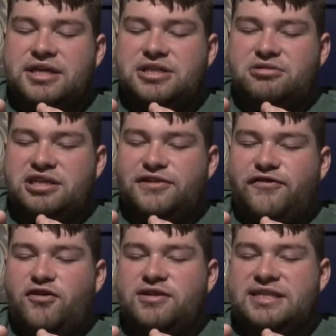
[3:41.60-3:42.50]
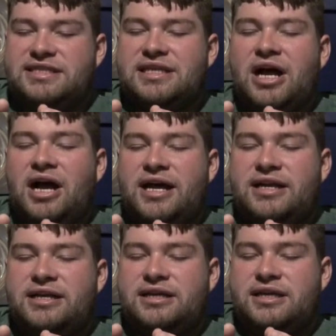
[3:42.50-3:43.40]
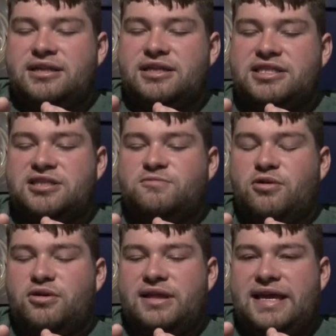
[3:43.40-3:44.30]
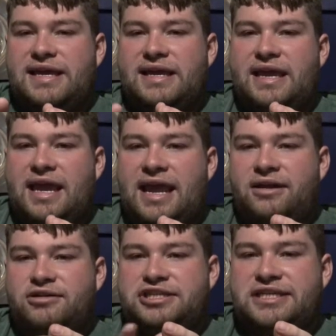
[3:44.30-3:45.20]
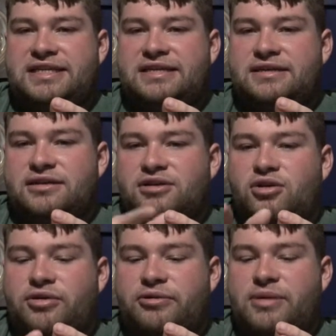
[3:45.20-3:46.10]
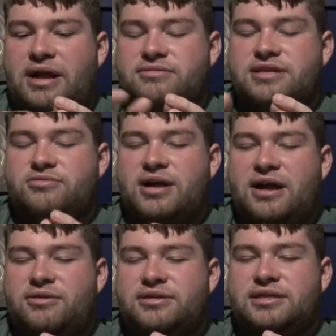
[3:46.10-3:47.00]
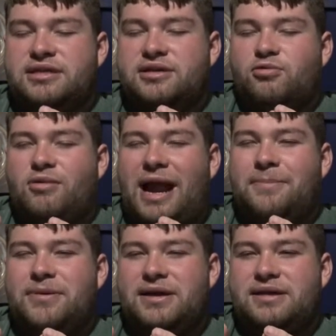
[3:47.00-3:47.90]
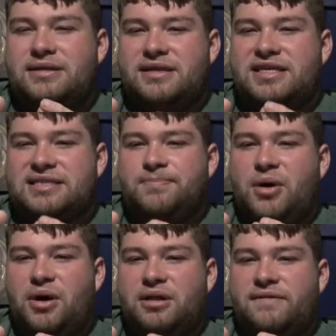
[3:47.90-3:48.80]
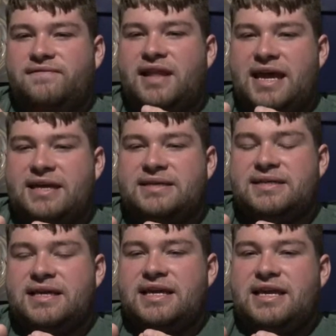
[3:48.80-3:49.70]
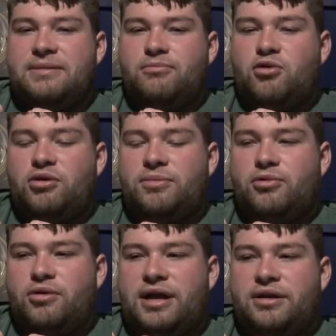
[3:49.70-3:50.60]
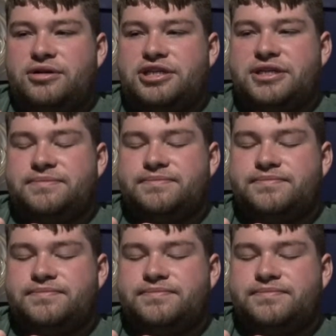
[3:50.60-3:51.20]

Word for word: So just focus on the swirling energy going round and round, wrapping this ball of light in more and more energy.